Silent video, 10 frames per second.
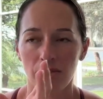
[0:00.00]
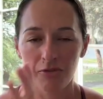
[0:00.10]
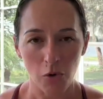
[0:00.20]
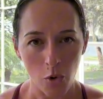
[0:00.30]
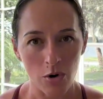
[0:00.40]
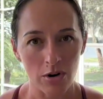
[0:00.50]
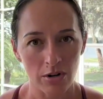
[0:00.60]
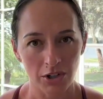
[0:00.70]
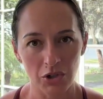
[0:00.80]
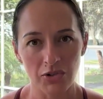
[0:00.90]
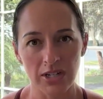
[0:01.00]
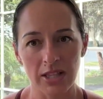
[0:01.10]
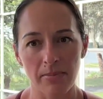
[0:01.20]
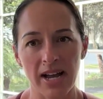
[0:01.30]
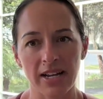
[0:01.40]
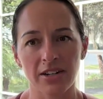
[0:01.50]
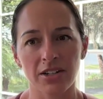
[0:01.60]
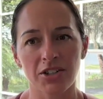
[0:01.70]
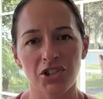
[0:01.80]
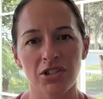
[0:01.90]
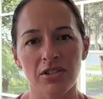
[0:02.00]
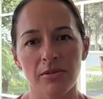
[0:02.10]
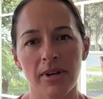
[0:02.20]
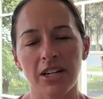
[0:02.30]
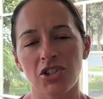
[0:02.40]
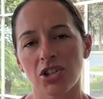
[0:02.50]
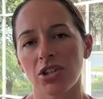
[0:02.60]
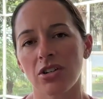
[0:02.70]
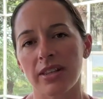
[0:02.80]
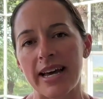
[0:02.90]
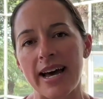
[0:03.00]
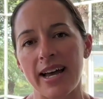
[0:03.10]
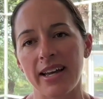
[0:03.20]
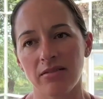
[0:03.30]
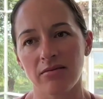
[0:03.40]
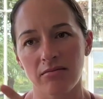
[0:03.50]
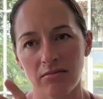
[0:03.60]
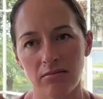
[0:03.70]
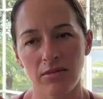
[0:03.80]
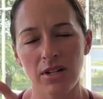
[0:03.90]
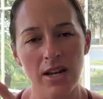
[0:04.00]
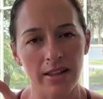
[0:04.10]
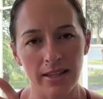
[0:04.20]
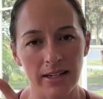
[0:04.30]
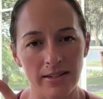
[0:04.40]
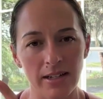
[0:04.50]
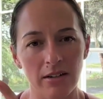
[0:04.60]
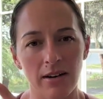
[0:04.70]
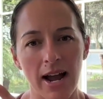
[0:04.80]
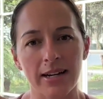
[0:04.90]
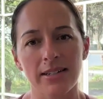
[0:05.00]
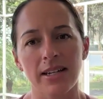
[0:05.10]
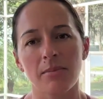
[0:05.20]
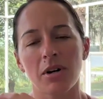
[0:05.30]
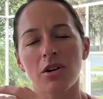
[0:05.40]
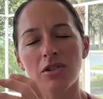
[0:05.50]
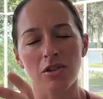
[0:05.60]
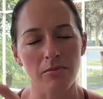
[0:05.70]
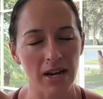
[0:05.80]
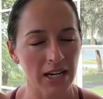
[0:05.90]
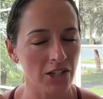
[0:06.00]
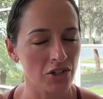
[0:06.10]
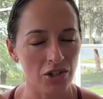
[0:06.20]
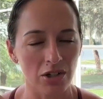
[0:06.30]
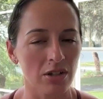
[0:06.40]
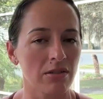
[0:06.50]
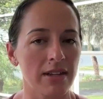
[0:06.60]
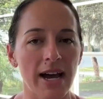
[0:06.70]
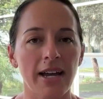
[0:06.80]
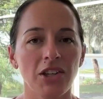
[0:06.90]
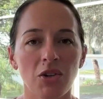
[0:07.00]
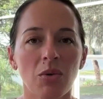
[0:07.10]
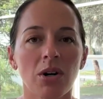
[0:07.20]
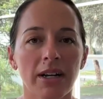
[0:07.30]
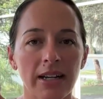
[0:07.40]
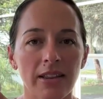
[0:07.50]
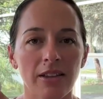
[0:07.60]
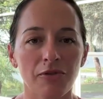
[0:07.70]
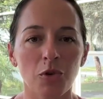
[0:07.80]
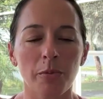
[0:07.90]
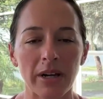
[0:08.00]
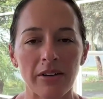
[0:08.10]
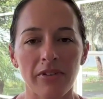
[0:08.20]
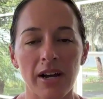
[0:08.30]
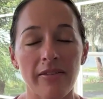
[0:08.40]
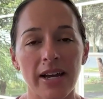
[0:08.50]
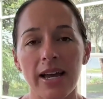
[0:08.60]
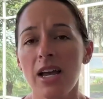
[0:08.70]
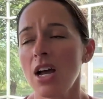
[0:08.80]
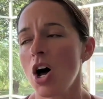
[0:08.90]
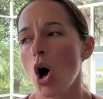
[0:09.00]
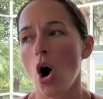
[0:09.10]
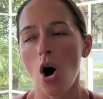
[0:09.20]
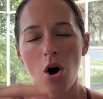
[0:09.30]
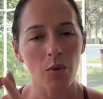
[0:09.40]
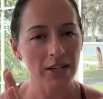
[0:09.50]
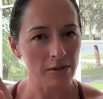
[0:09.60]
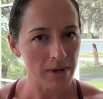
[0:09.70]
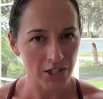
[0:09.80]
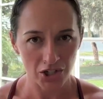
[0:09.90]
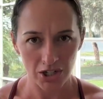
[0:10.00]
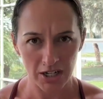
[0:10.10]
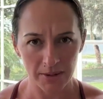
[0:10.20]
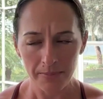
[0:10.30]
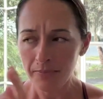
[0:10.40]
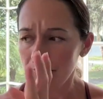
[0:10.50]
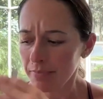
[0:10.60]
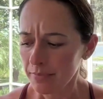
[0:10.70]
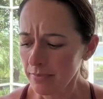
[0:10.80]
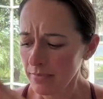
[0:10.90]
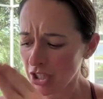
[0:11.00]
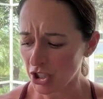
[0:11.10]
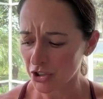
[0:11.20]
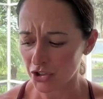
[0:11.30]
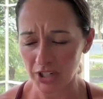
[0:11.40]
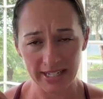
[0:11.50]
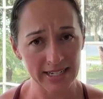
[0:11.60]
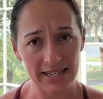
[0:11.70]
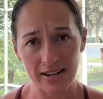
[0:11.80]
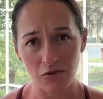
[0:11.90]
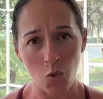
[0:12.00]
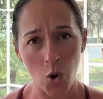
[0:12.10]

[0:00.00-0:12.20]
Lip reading: for using the binder just to make sure that nothing is interacting, but also making sure that you are getting the full benefit of it. Always make sure you're drinking enough